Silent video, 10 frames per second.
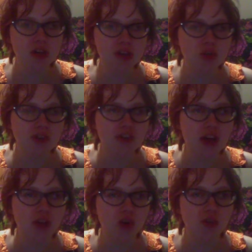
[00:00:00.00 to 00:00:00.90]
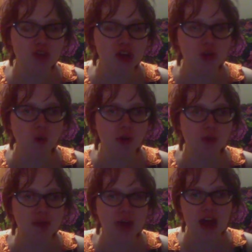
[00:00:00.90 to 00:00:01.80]
you could tell that she
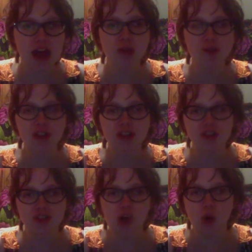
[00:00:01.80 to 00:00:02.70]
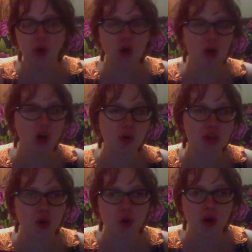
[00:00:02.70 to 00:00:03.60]
was hesitant to go along
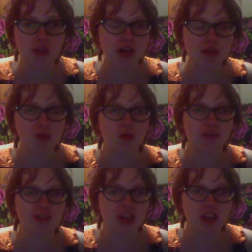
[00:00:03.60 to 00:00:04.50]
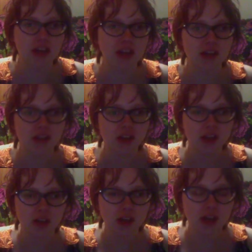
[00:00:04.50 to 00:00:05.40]
with her and that sort of thing.
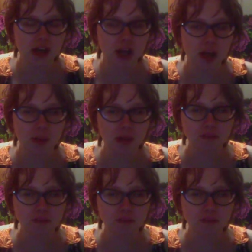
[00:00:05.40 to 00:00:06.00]
Um,